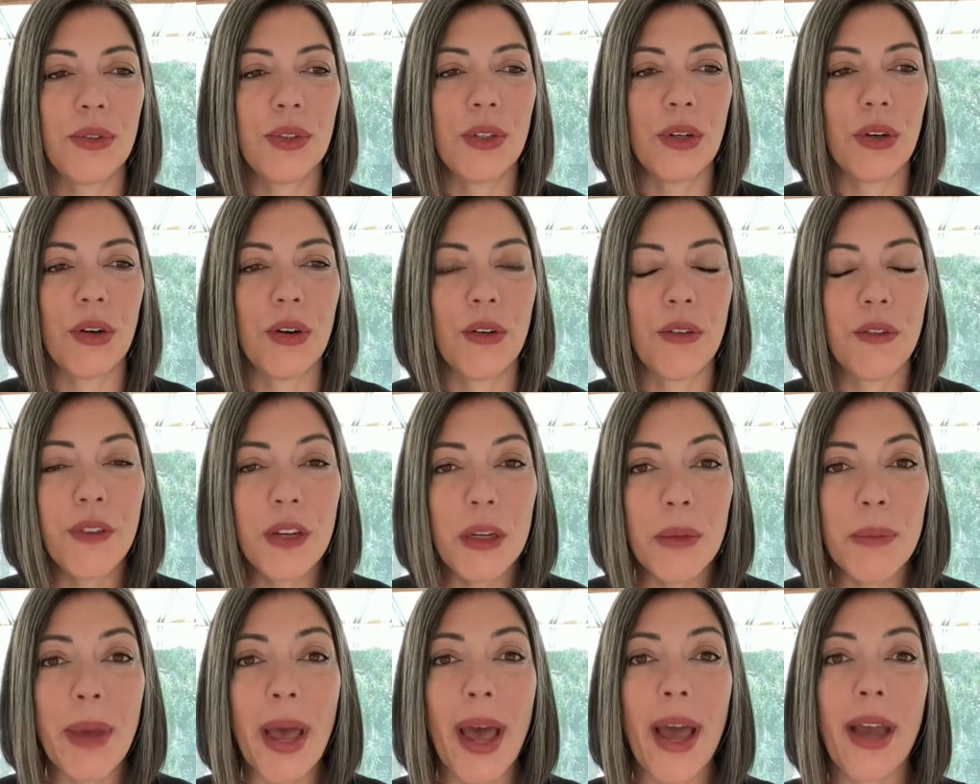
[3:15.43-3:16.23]

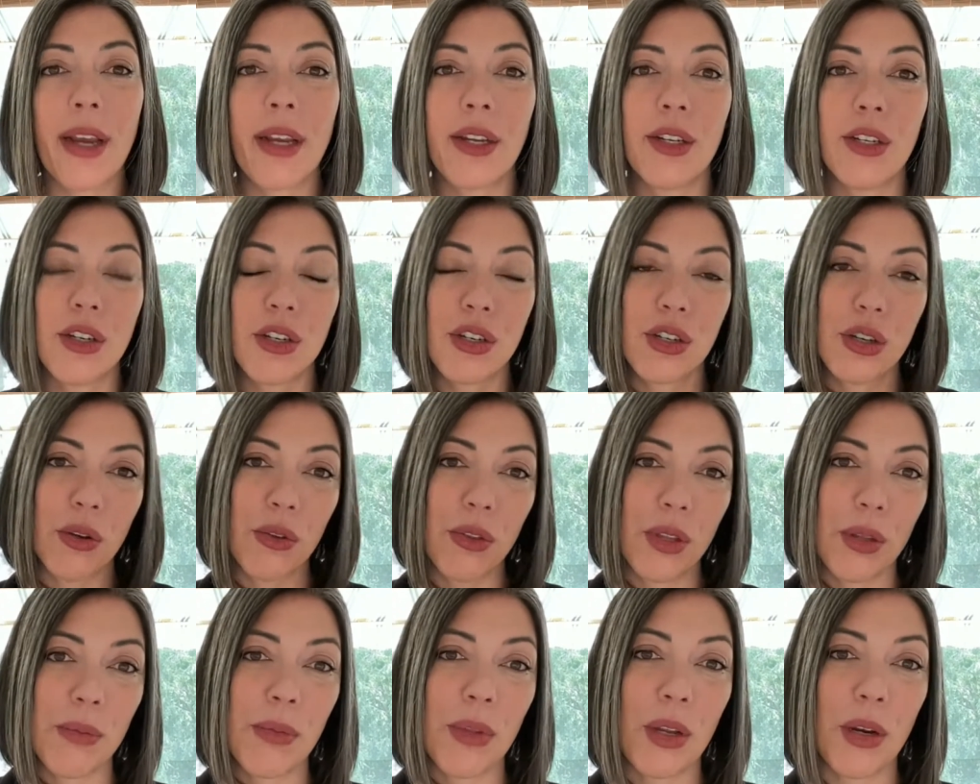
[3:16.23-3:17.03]
neurofeedback and show
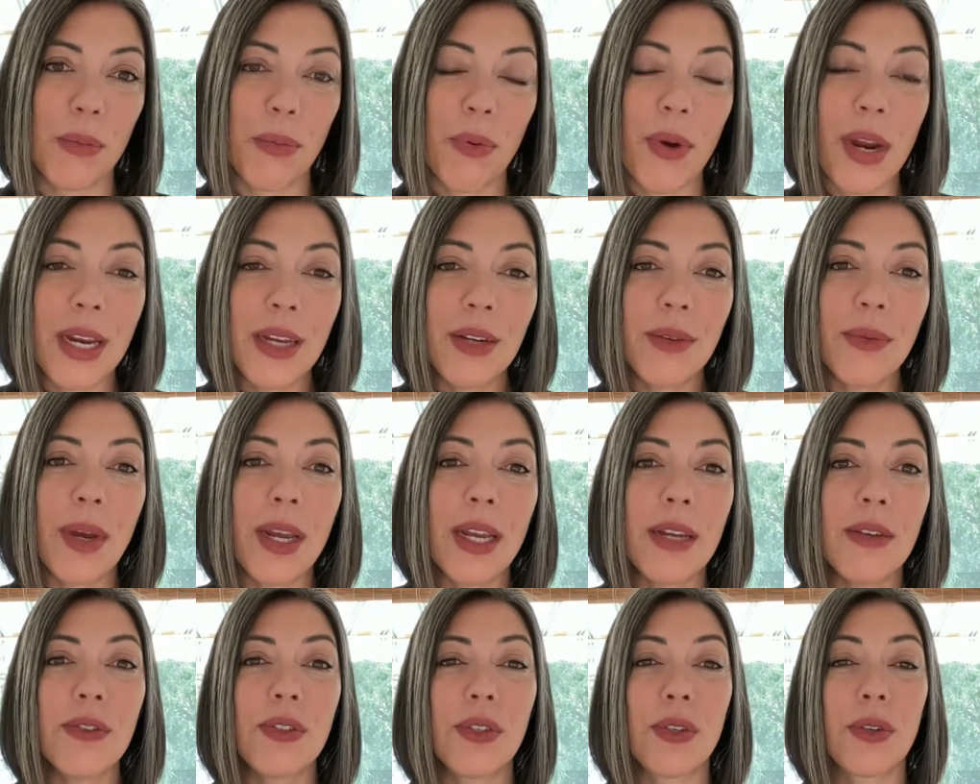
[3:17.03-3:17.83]
them their brain
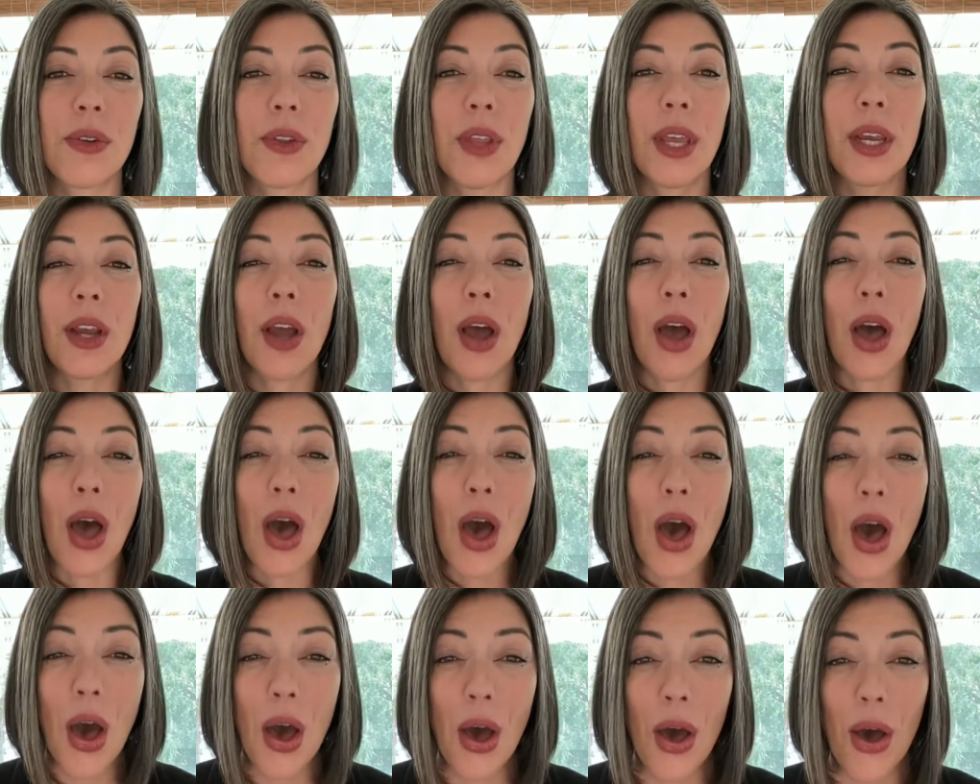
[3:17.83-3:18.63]
waves, they're like,
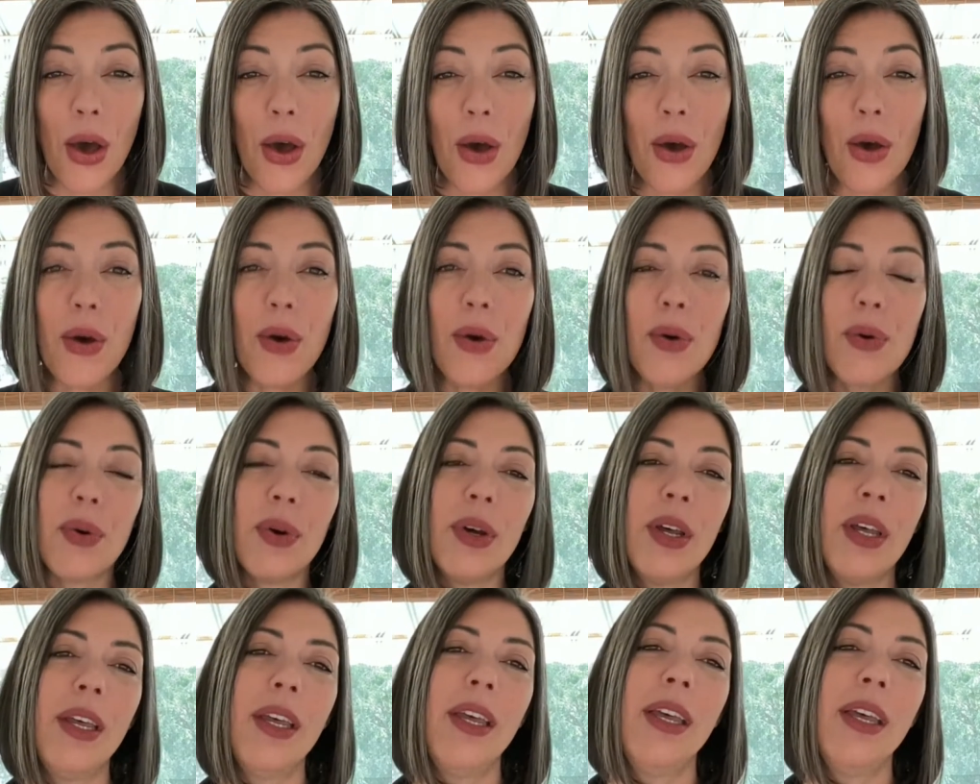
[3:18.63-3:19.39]
oh,